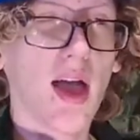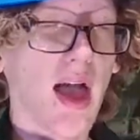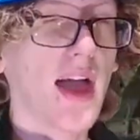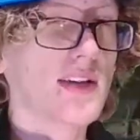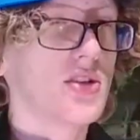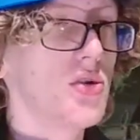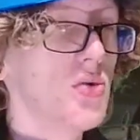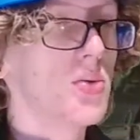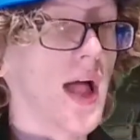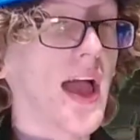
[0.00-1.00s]
I
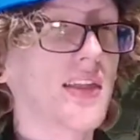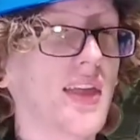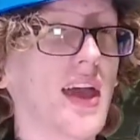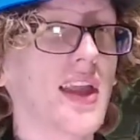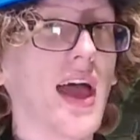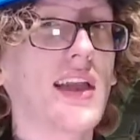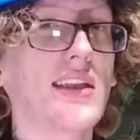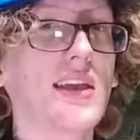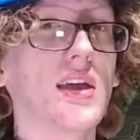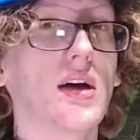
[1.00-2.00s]
do like that
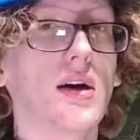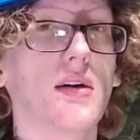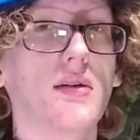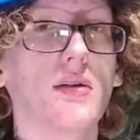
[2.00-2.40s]
idea.